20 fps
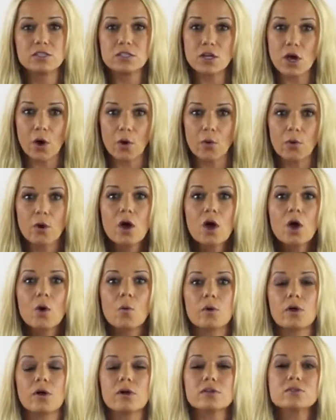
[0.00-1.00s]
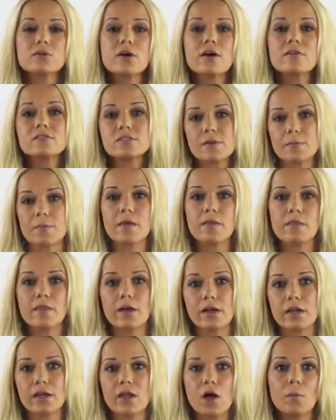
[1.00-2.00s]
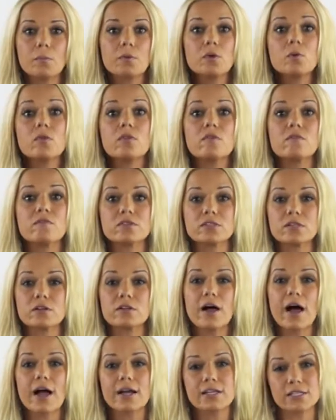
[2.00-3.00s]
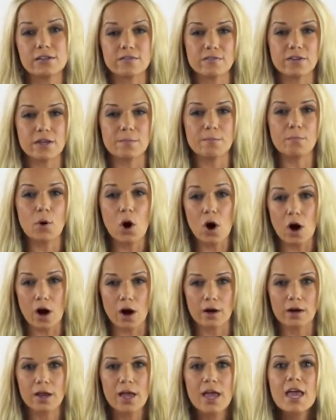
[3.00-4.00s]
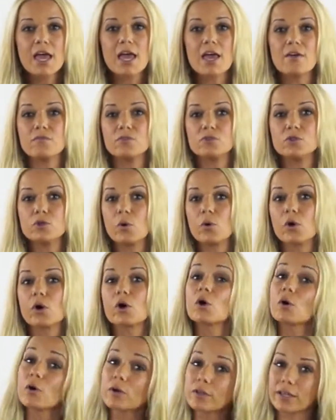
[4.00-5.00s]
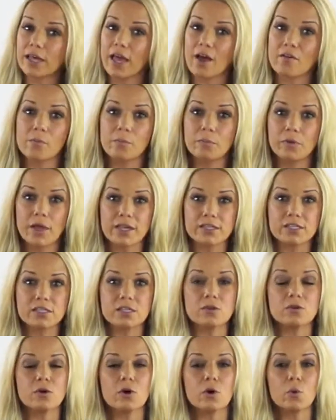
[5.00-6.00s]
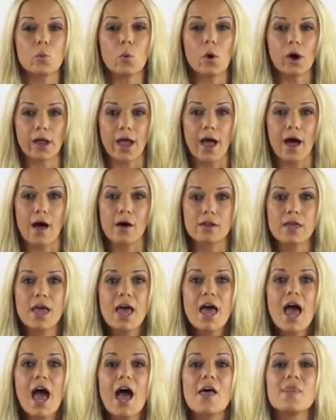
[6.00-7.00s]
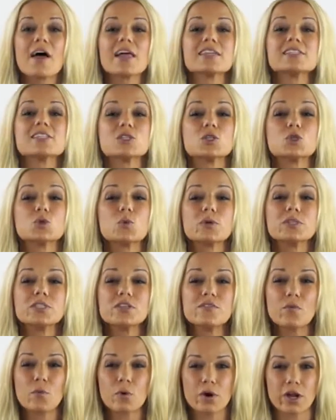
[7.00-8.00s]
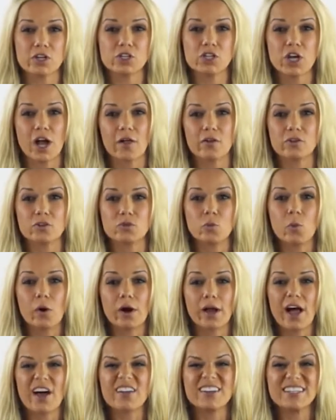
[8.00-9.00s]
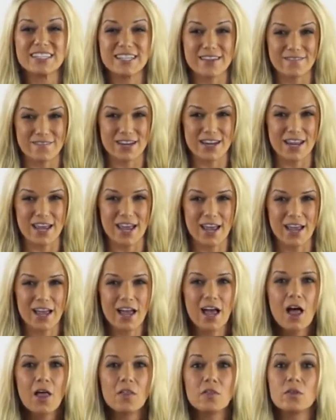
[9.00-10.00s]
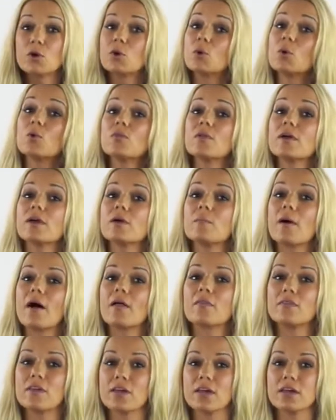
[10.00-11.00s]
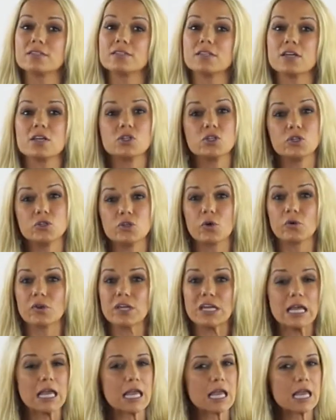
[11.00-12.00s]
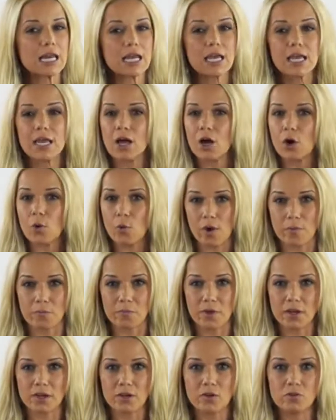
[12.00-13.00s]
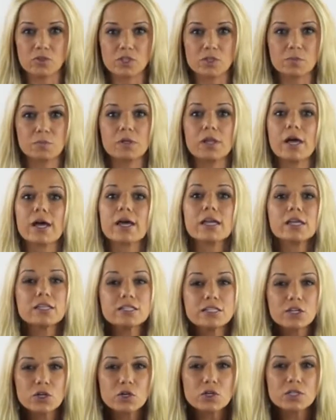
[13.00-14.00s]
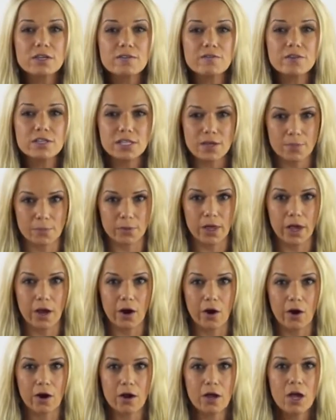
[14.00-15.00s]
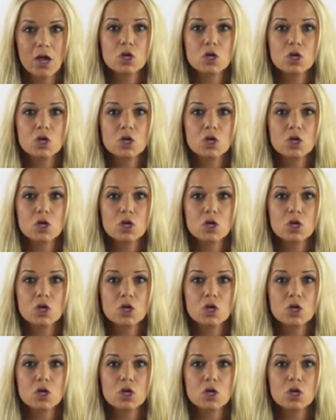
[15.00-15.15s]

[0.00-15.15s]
So we also have something that can help you with the physical activity part if you don't currently have a place that you go to work out, and that's the twenty-four day challenge workout D V D. The cool thing about this is you don't need any equipment. You just plug it into your D V D player,